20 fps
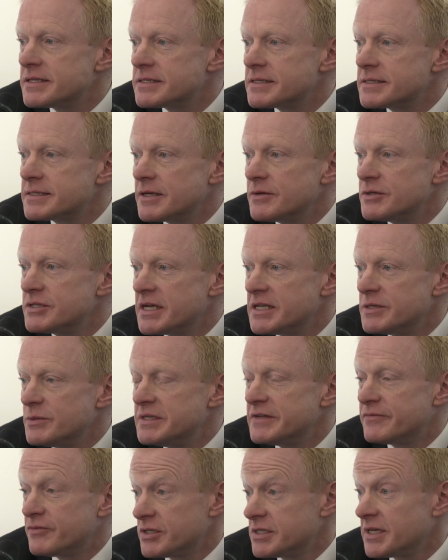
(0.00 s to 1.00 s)
The
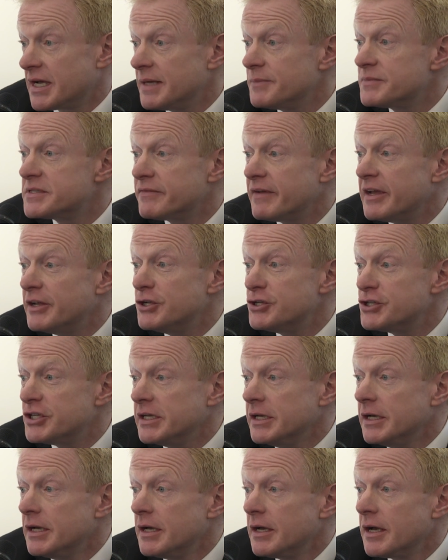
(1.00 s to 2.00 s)
Carbon Trust cares
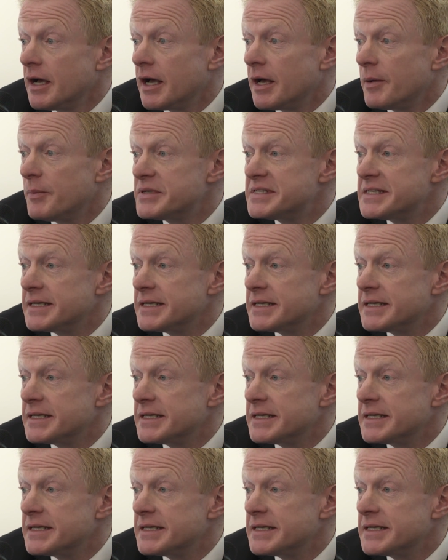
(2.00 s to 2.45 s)
passionately about